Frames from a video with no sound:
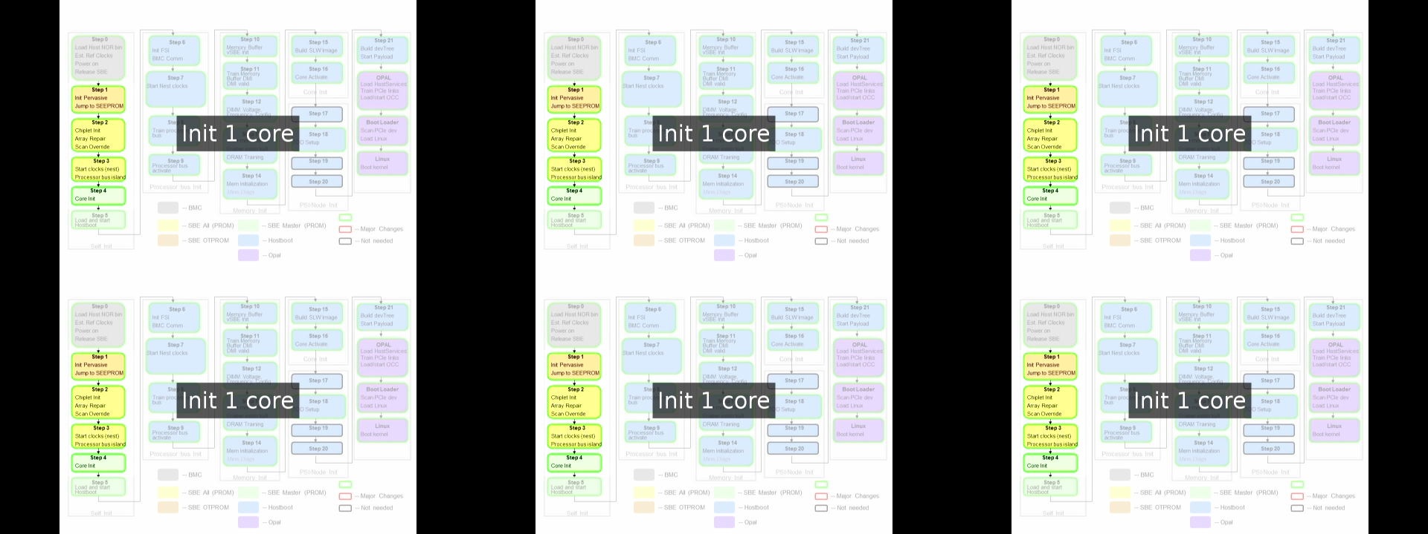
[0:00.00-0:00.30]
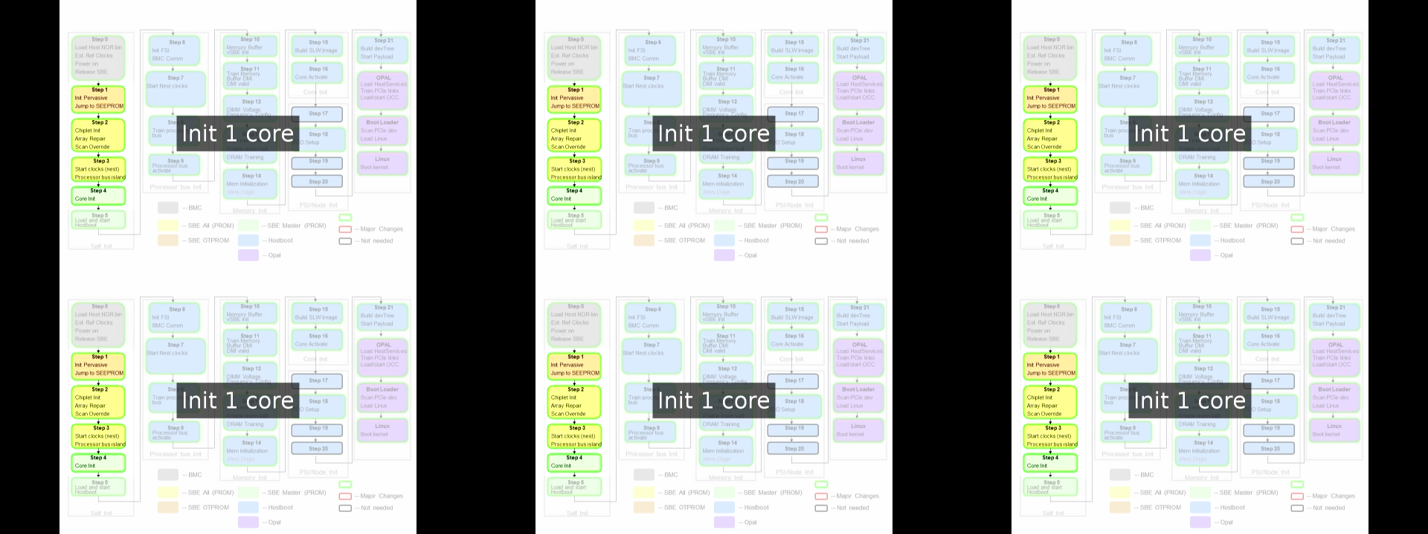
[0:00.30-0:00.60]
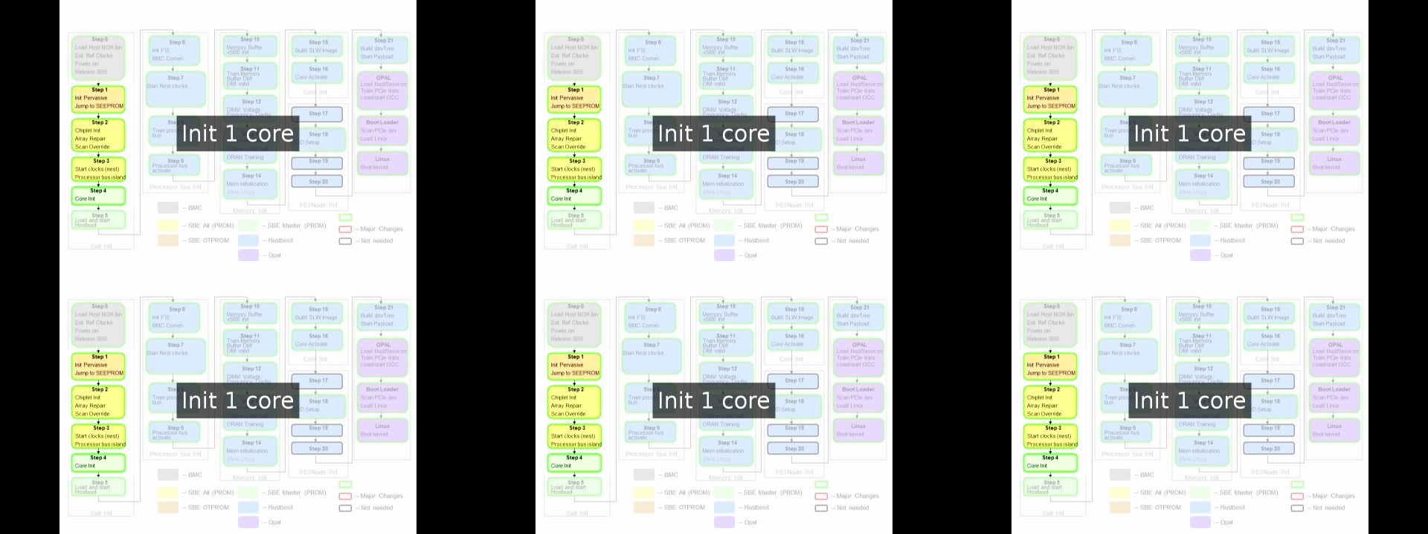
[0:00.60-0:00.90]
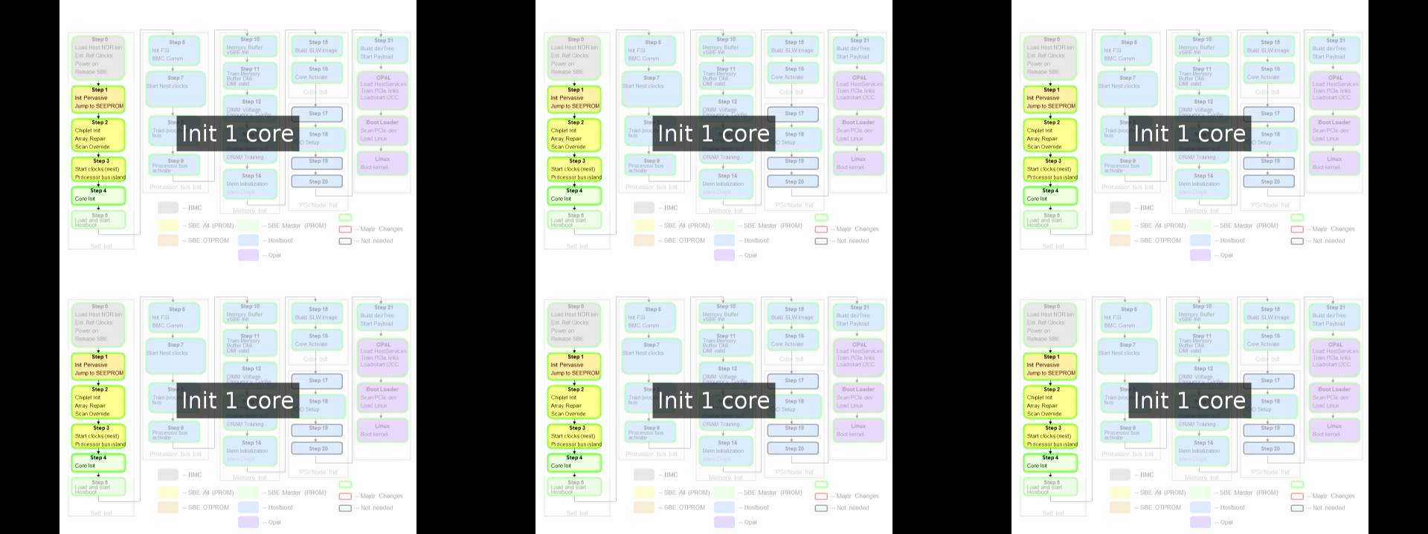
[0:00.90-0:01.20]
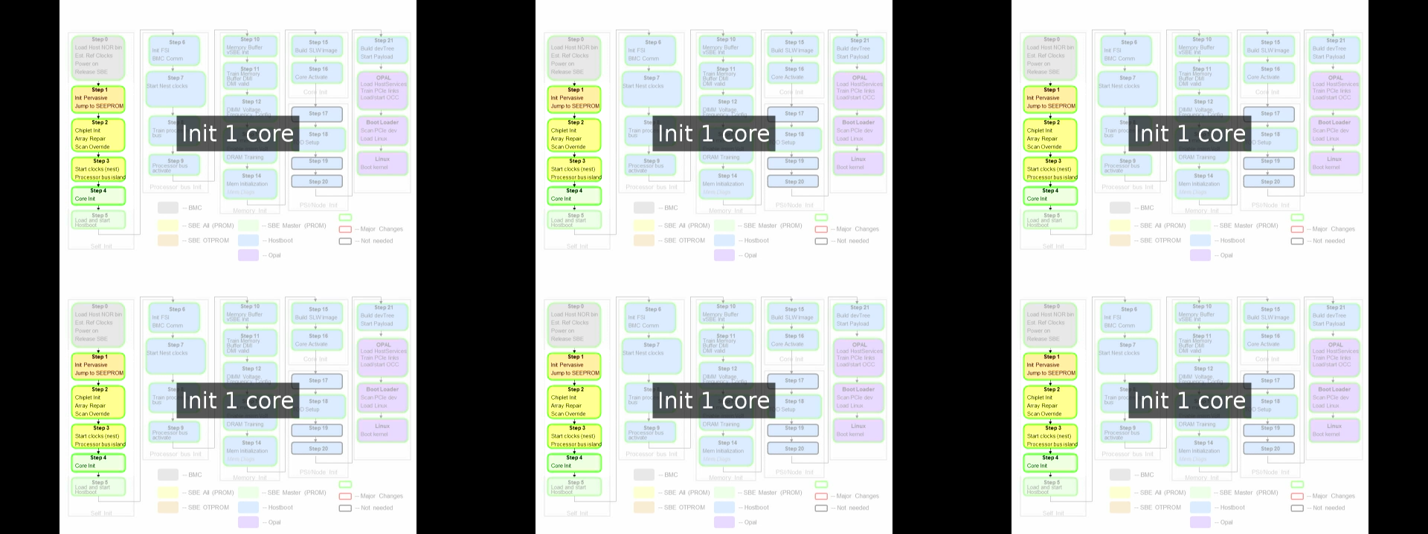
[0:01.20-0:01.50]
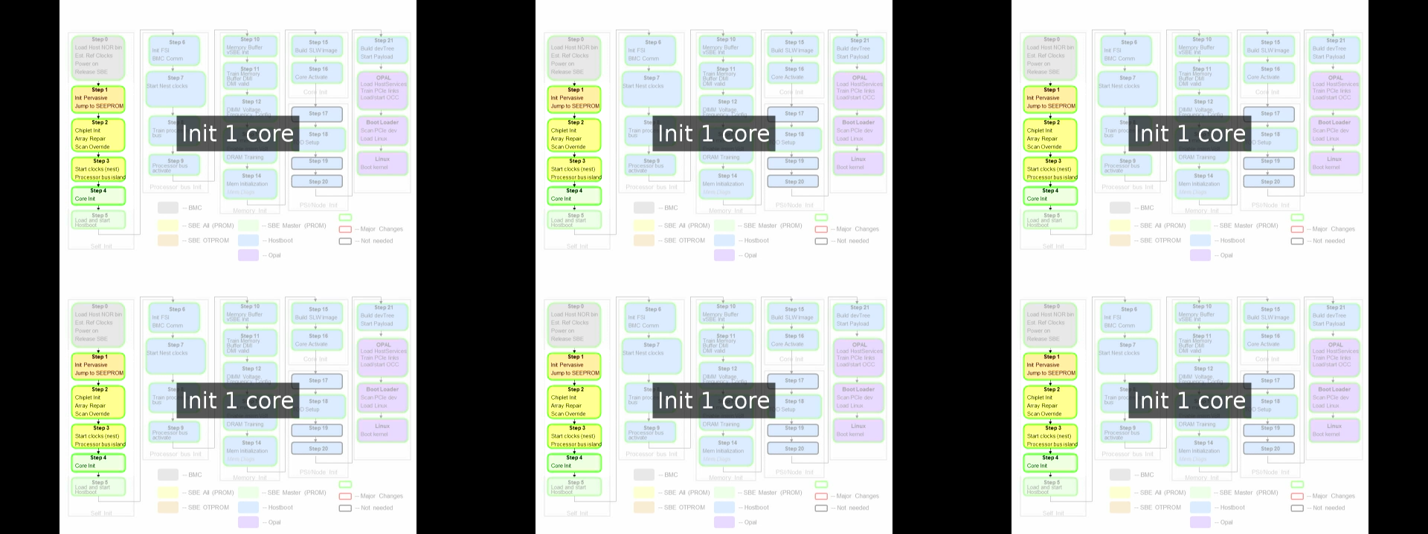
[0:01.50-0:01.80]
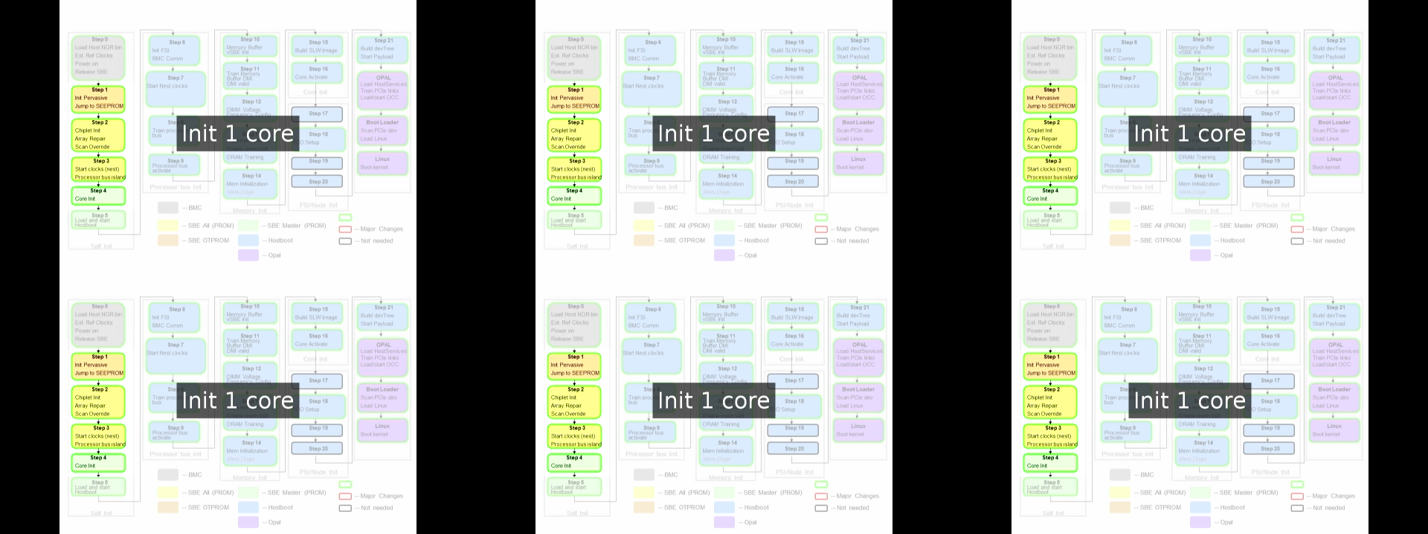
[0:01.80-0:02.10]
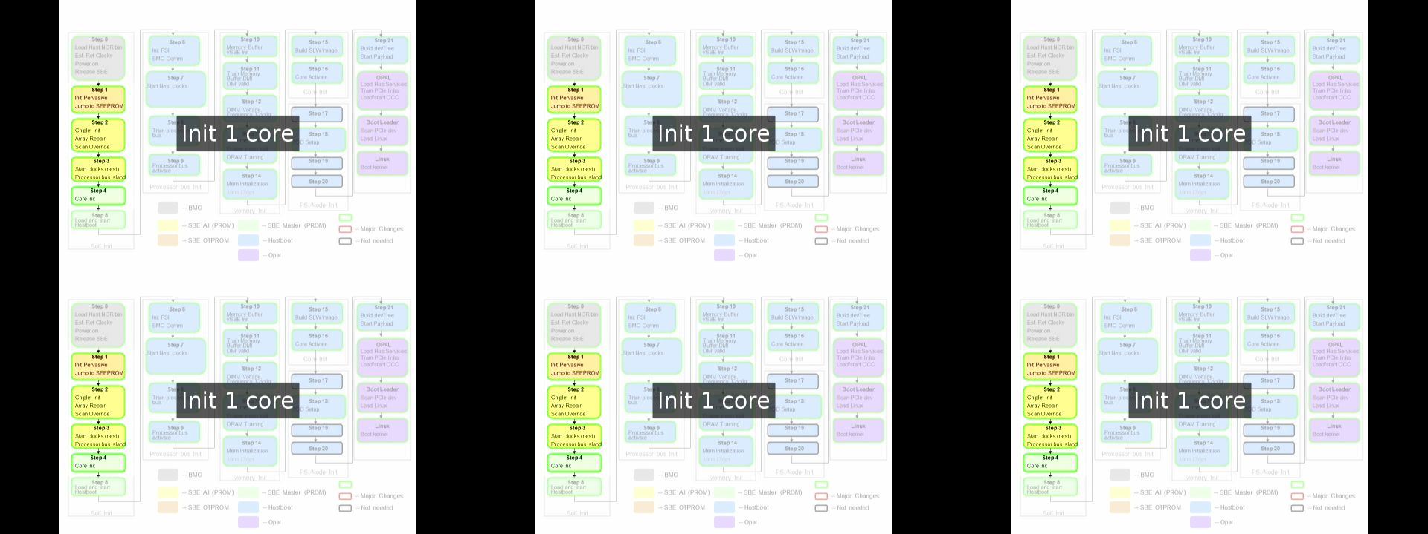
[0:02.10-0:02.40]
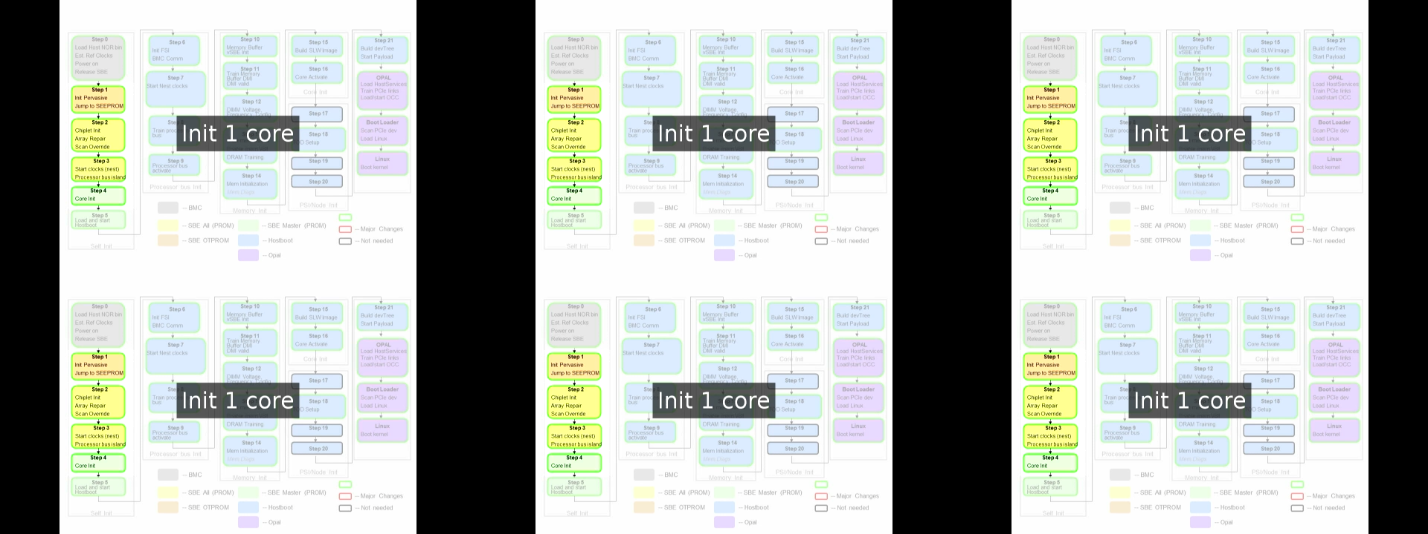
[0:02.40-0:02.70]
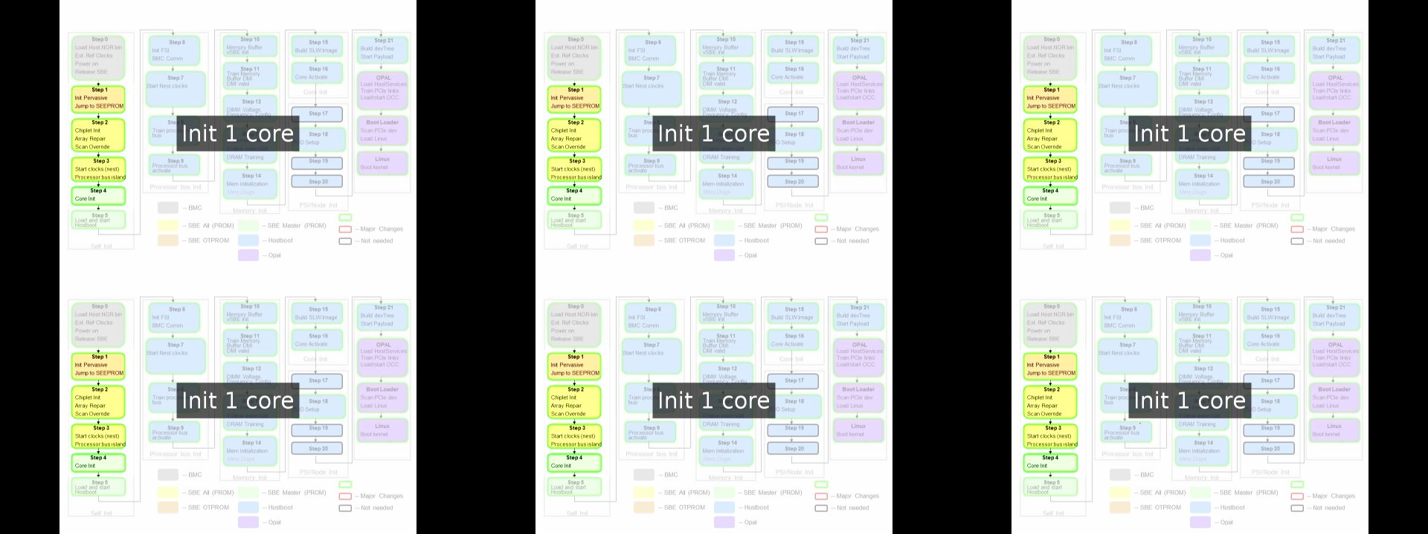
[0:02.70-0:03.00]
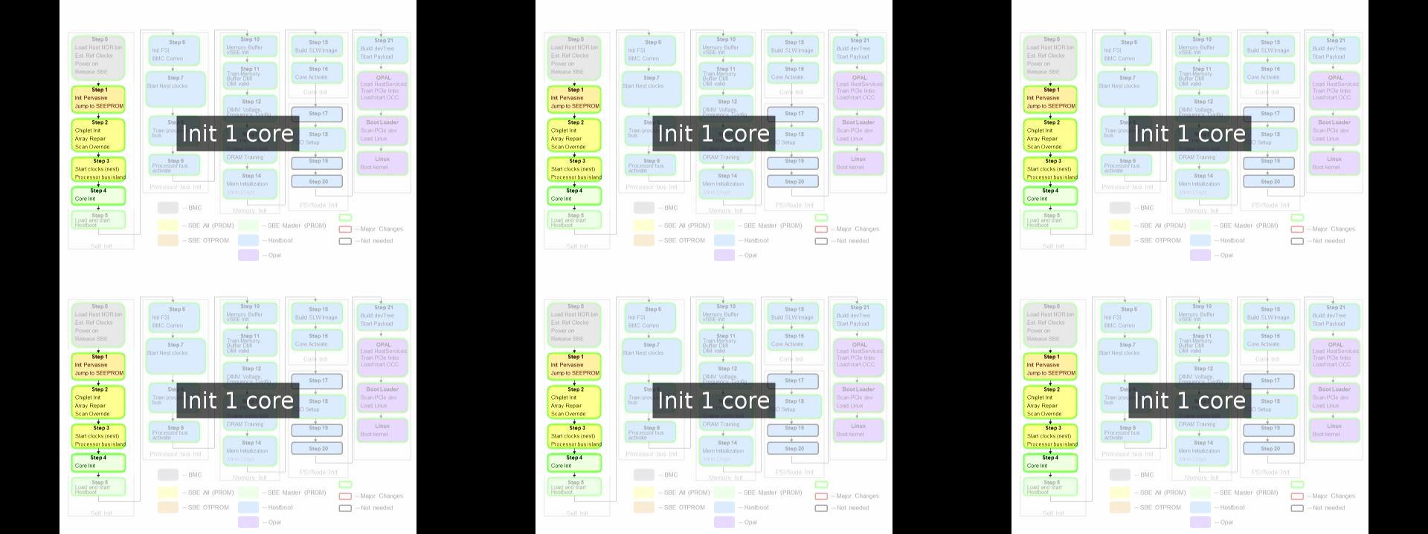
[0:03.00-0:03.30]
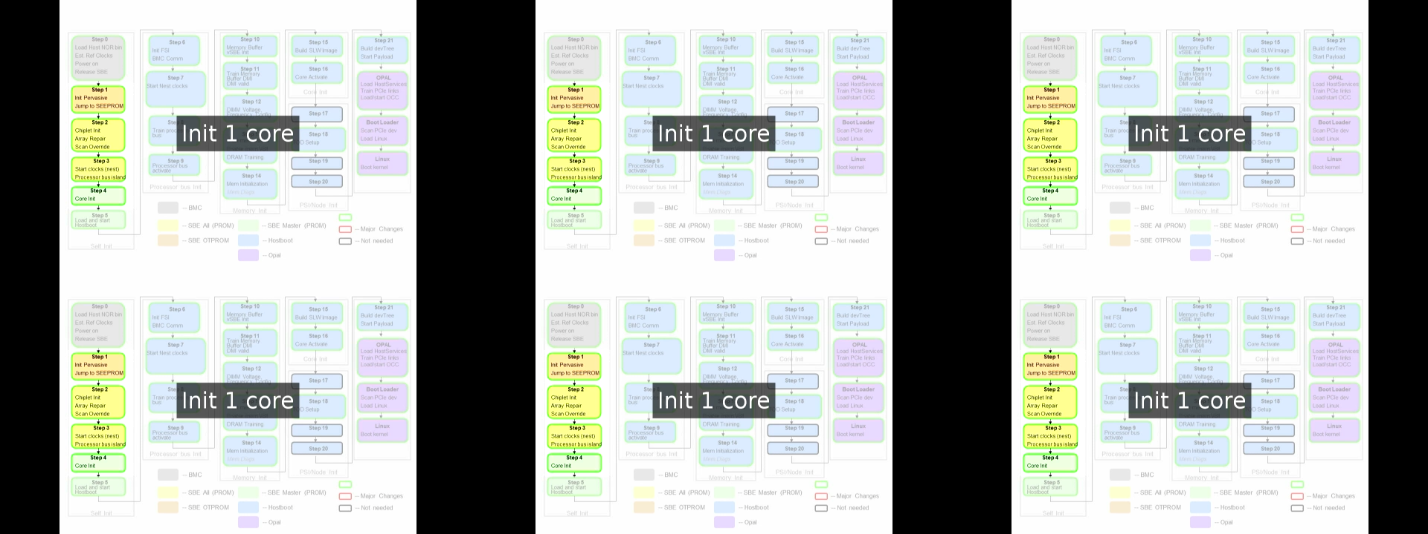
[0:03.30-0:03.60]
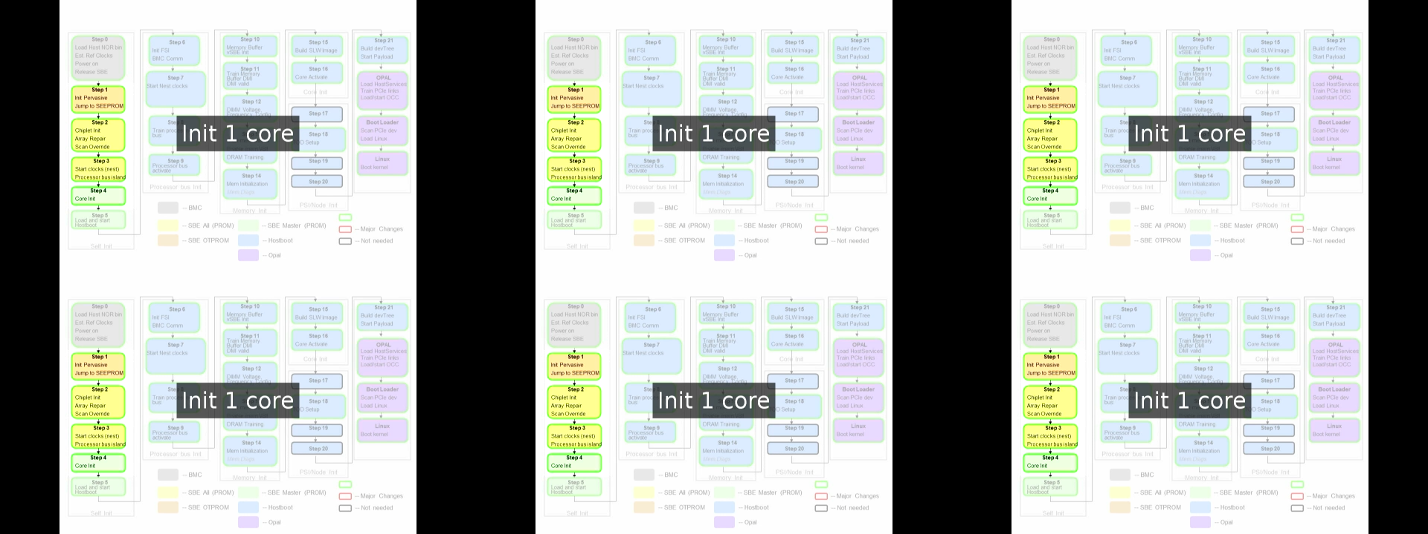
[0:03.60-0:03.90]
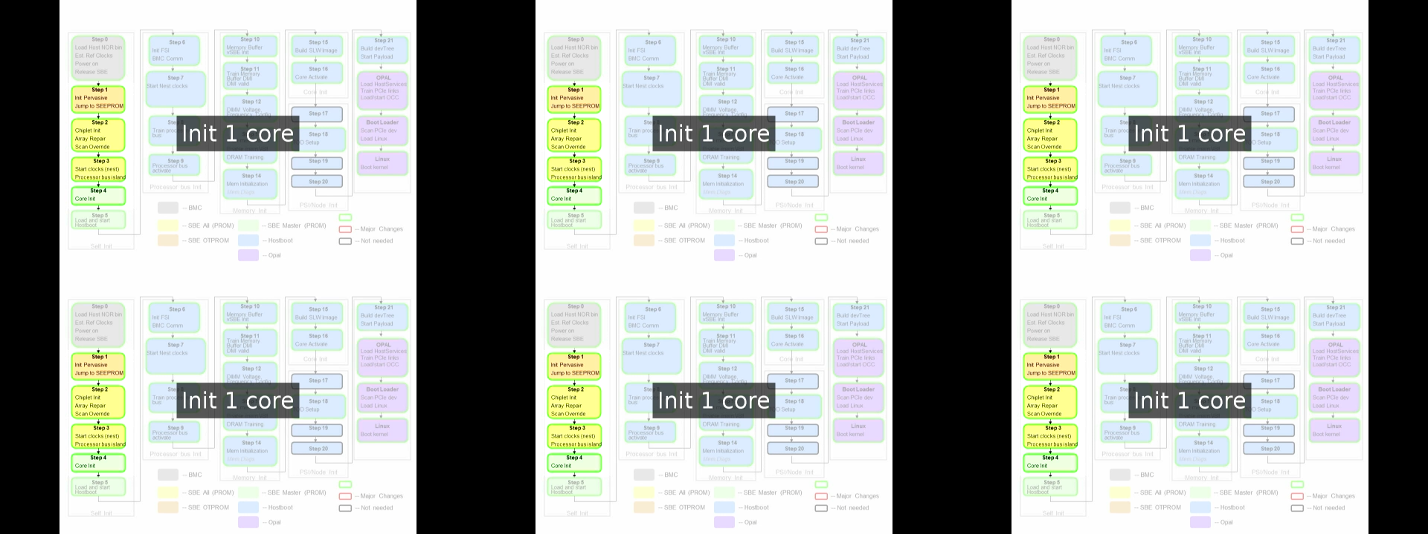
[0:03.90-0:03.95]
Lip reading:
Nobody's mouth can be seen.